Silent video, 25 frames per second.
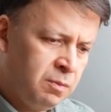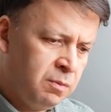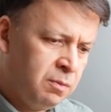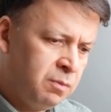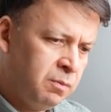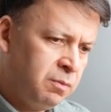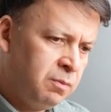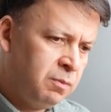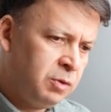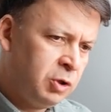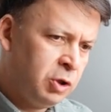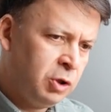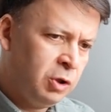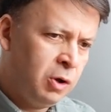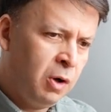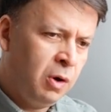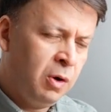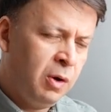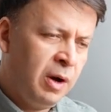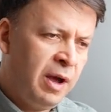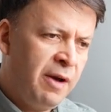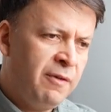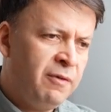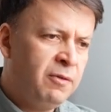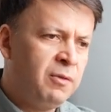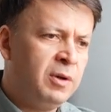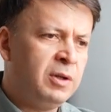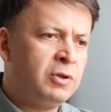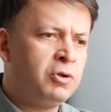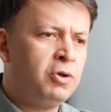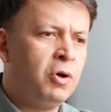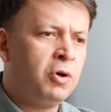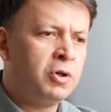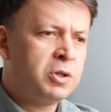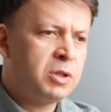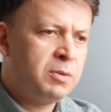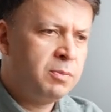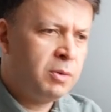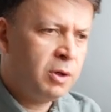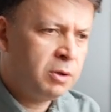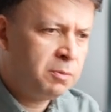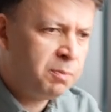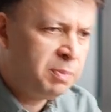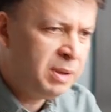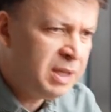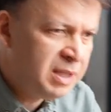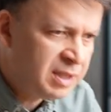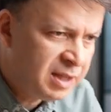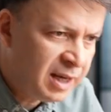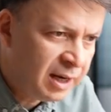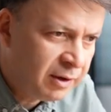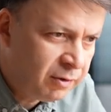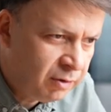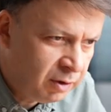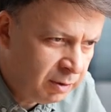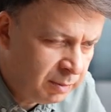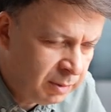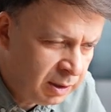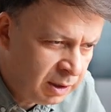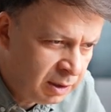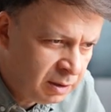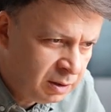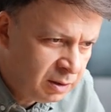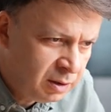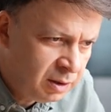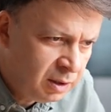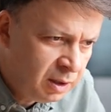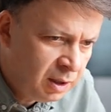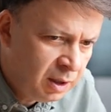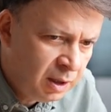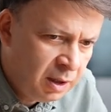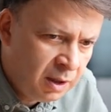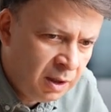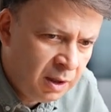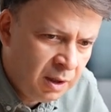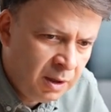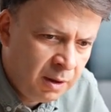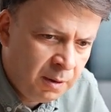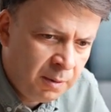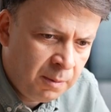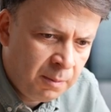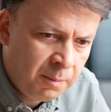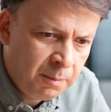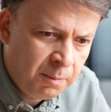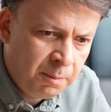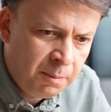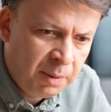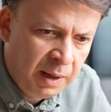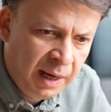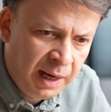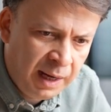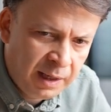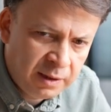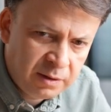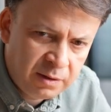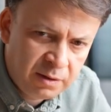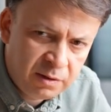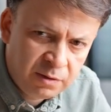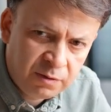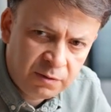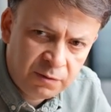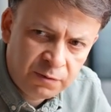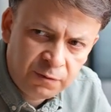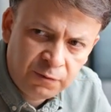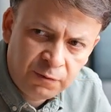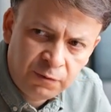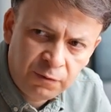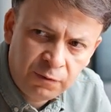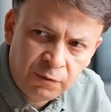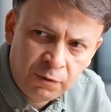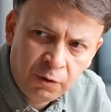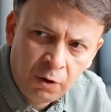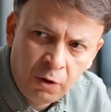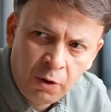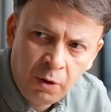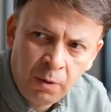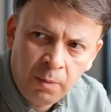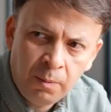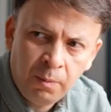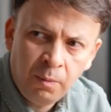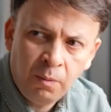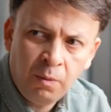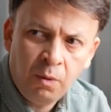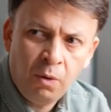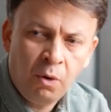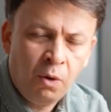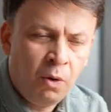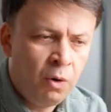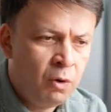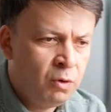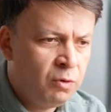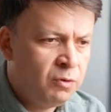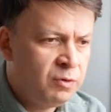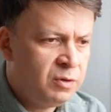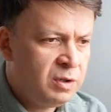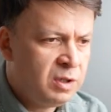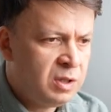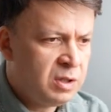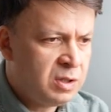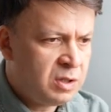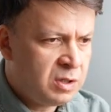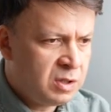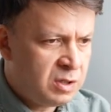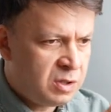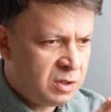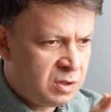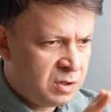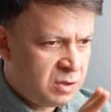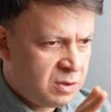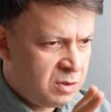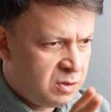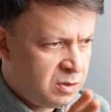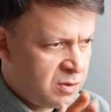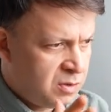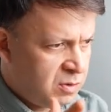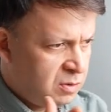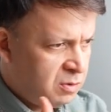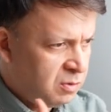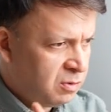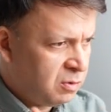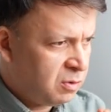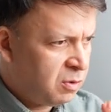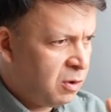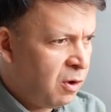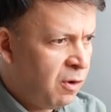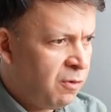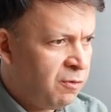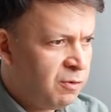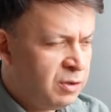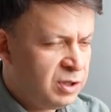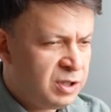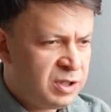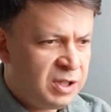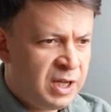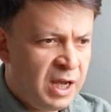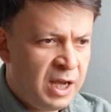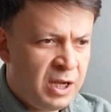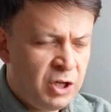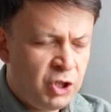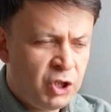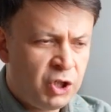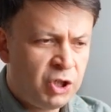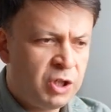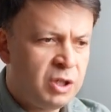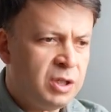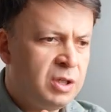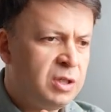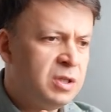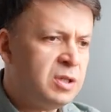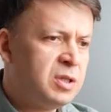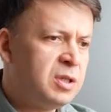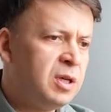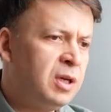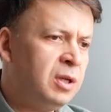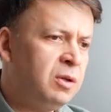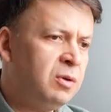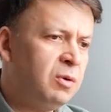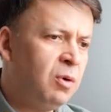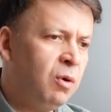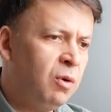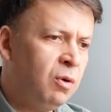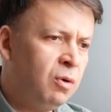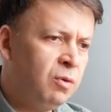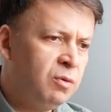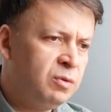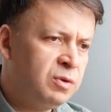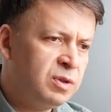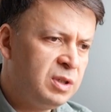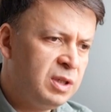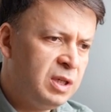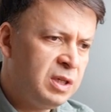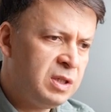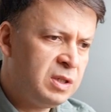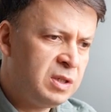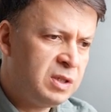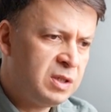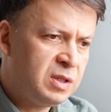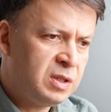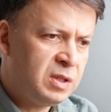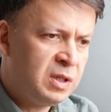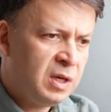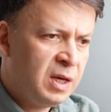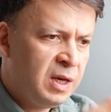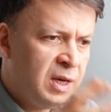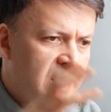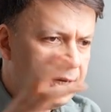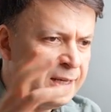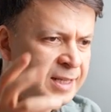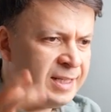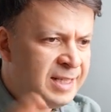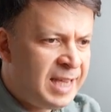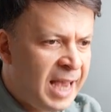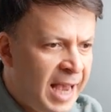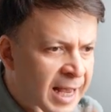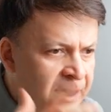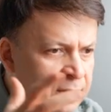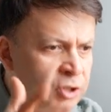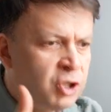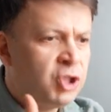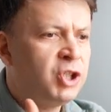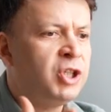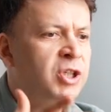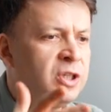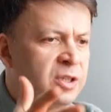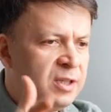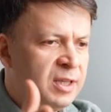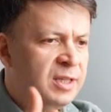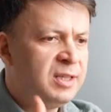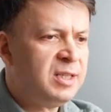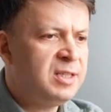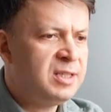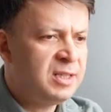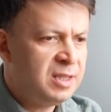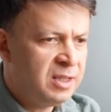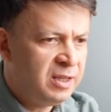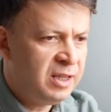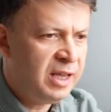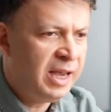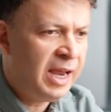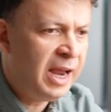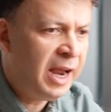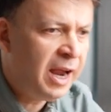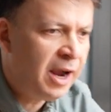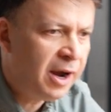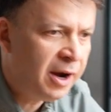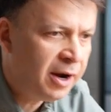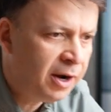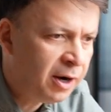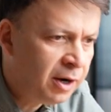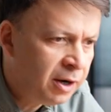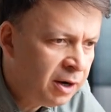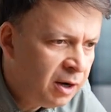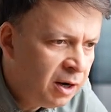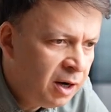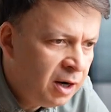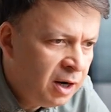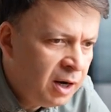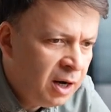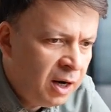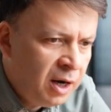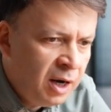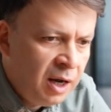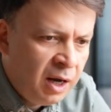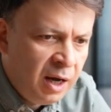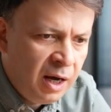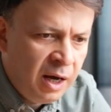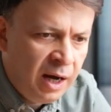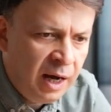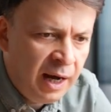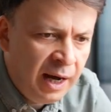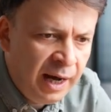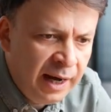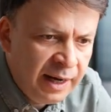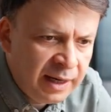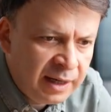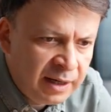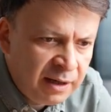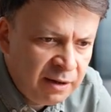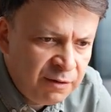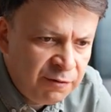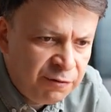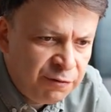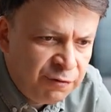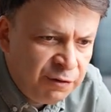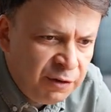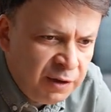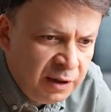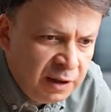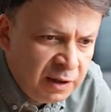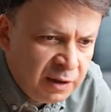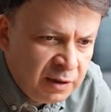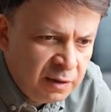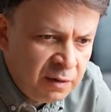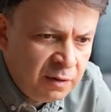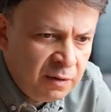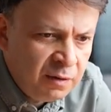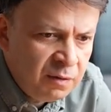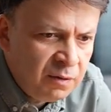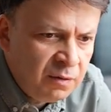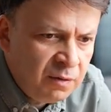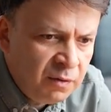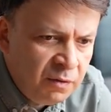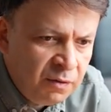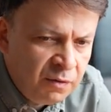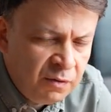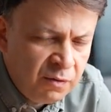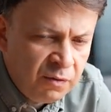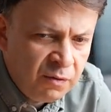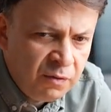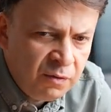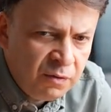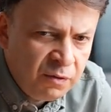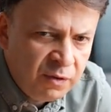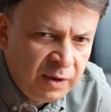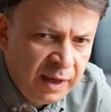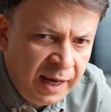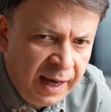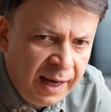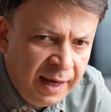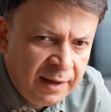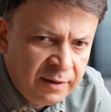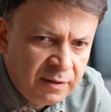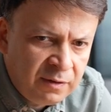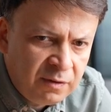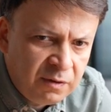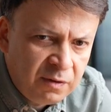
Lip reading: you know, everyone talks about peace agreement, but from all this conversations and all this tension that is in the air, I can feel that